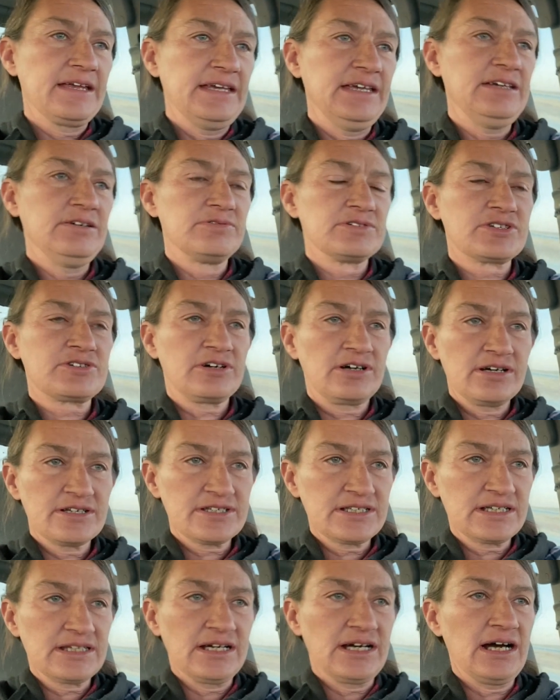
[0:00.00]
he was
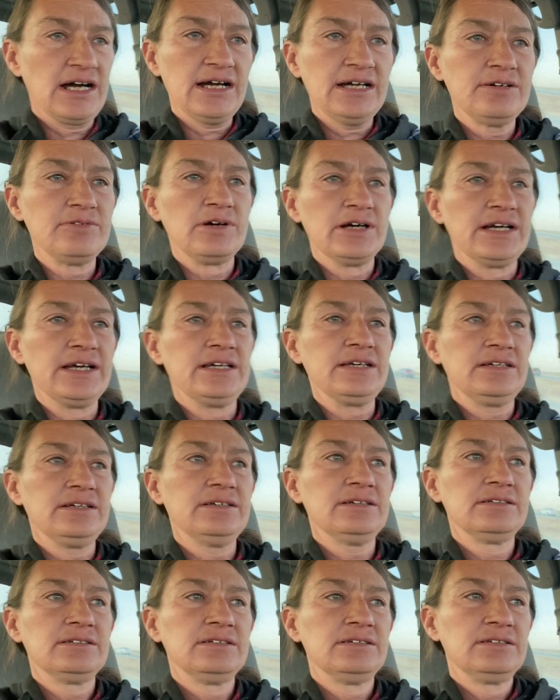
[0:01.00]
crossing the highway
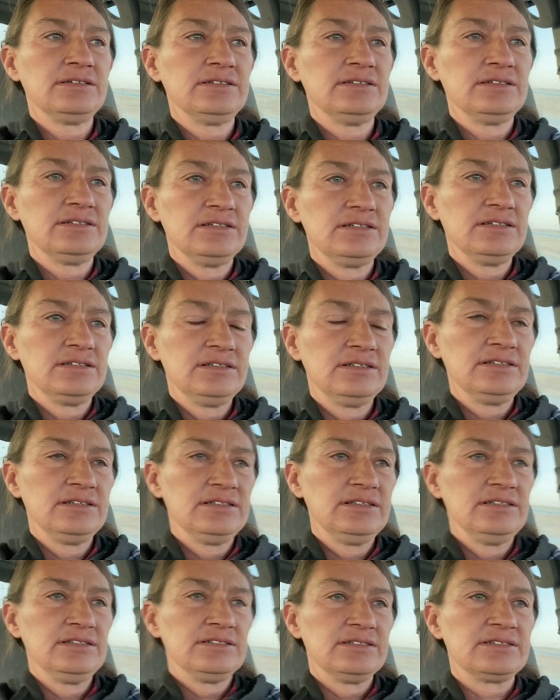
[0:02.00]

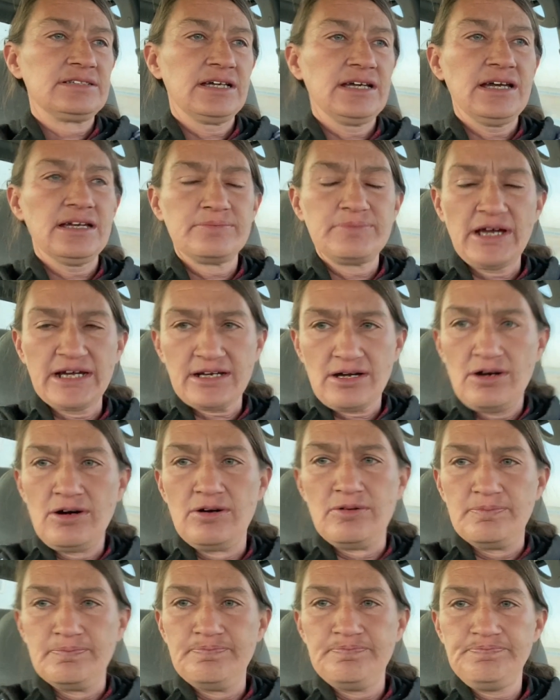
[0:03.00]
to head back
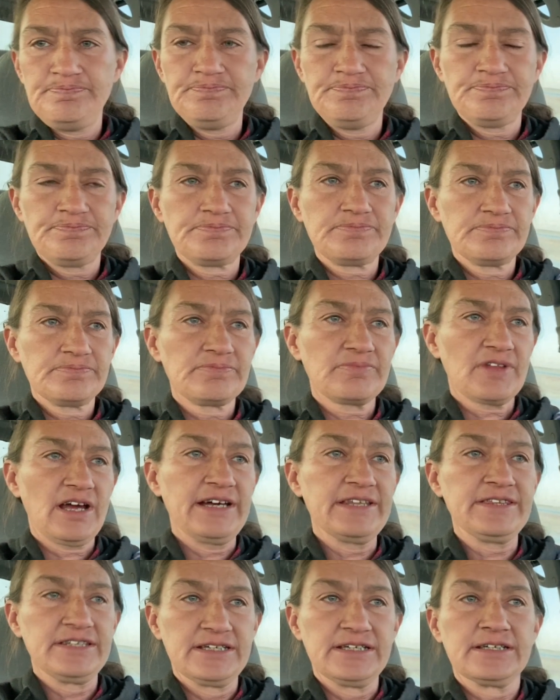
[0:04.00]
home,
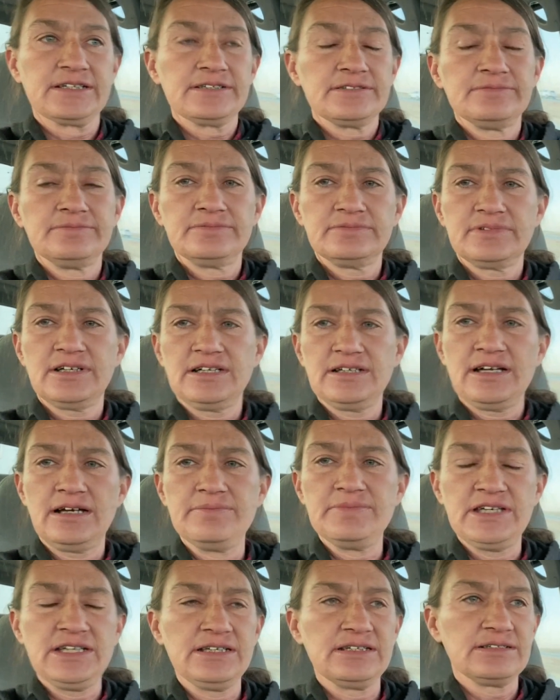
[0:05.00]
I think. I
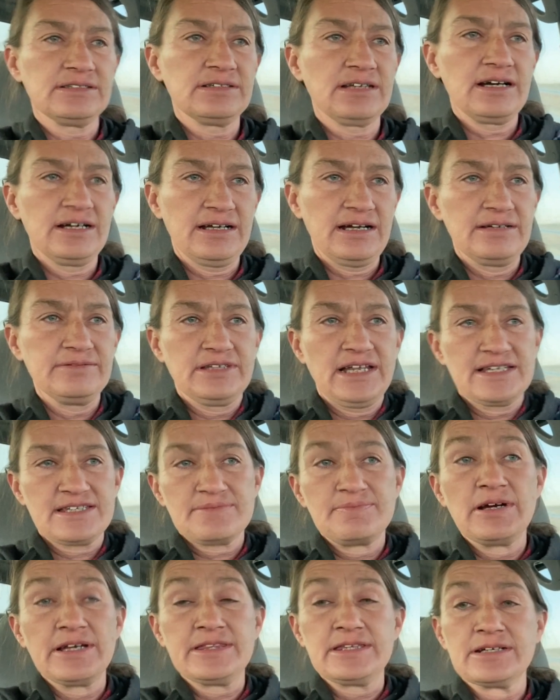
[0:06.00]
mean, that's
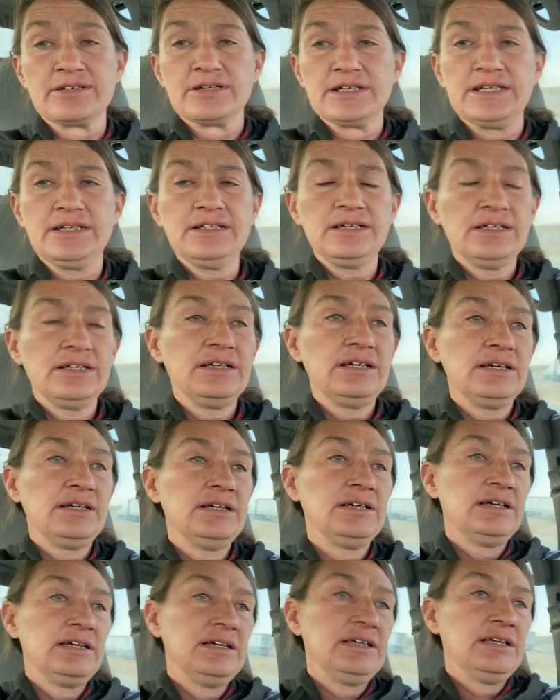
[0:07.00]
my theory.
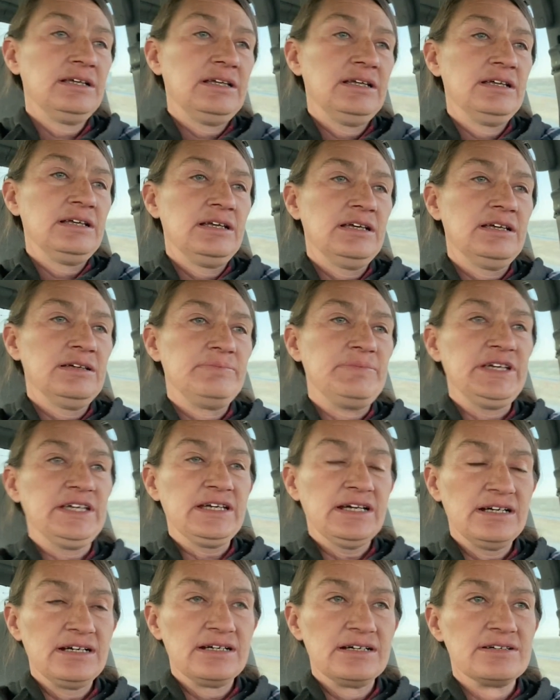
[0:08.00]

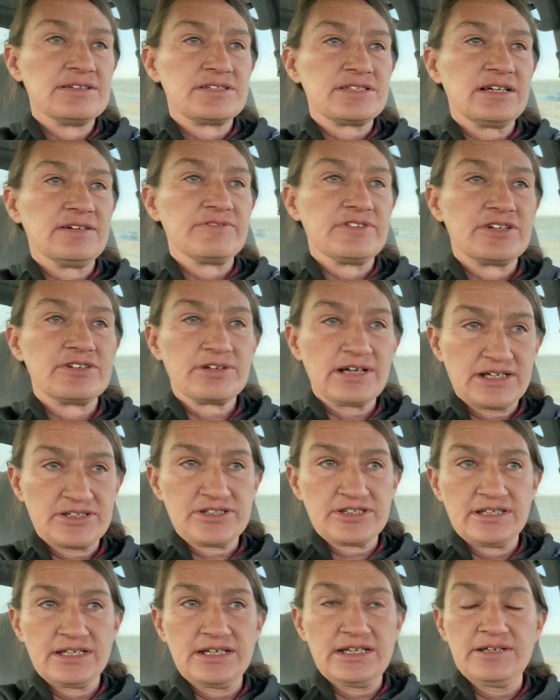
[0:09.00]
Because of the
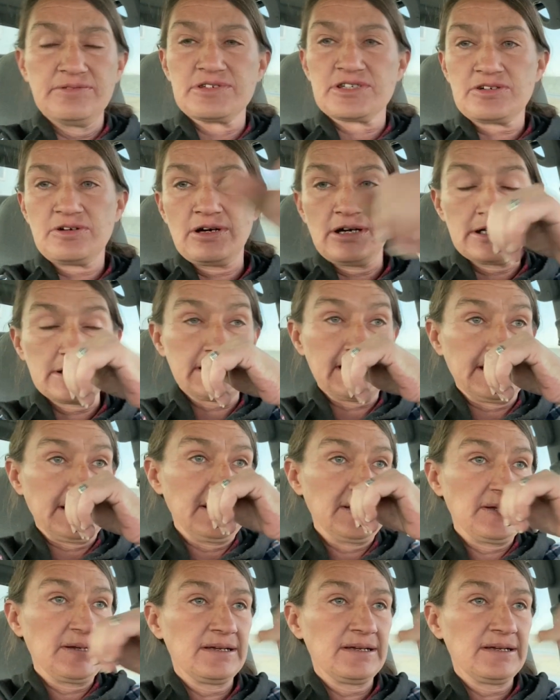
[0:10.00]
direction that he was crossing